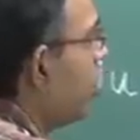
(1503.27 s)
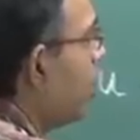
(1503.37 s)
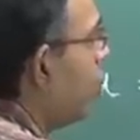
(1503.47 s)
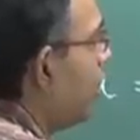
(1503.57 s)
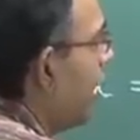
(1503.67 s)

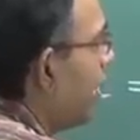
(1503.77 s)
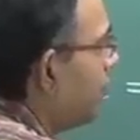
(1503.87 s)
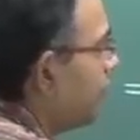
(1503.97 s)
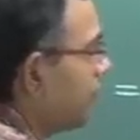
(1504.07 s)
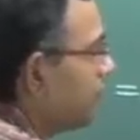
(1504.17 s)
role we have
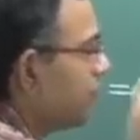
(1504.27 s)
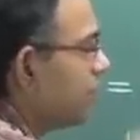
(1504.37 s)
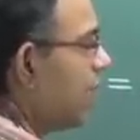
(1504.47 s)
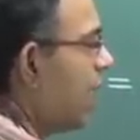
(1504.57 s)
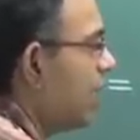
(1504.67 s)

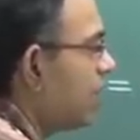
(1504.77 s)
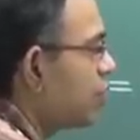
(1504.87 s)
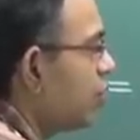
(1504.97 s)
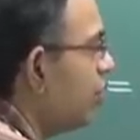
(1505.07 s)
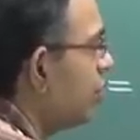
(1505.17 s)

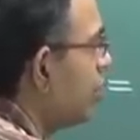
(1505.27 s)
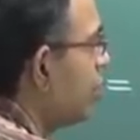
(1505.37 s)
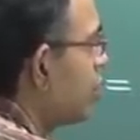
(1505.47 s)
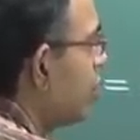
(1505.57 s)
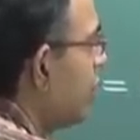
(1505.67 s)
understood.
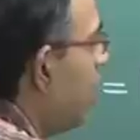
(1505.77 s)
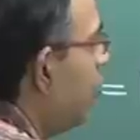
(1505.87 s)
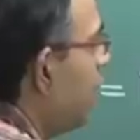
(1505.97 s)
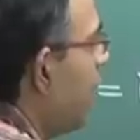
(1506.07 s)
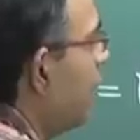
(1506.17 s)
So, now
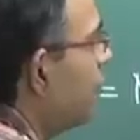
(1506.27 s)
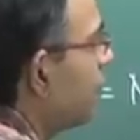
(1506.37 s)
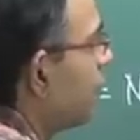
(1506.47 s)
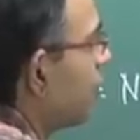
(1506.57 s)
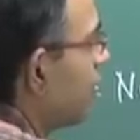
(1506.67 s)
we have
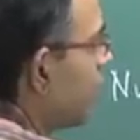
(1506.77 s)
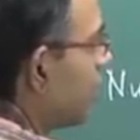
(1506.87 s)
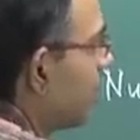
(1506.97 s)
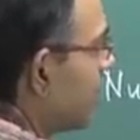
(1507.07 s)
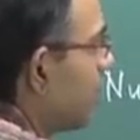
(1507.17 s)

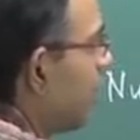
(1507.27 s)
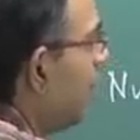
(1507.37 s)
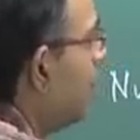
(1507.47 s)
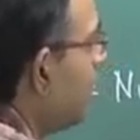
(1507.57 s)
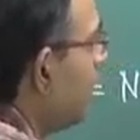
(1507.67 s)

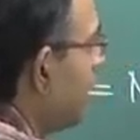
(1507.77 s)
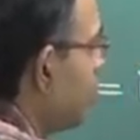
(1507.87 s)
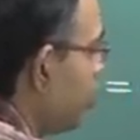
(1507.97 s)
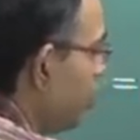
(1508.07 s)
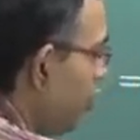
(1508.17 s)
coupled these
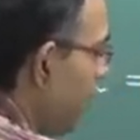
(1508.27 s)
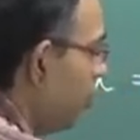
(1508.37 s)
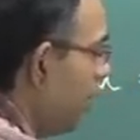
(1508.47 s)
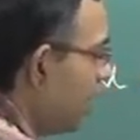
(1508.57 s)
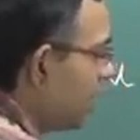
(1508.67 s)
two and
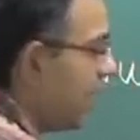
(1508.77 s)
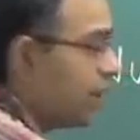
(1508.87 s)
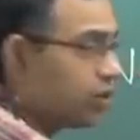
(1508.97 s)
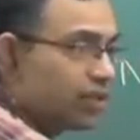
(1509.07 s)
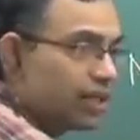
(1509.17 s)
we are
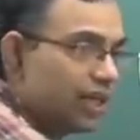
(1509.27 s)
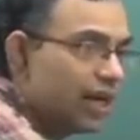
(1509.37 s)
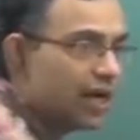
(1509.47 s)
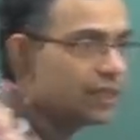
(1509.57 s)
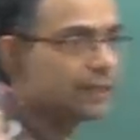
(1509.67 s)
trying to see
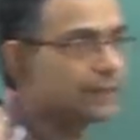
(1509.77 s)
that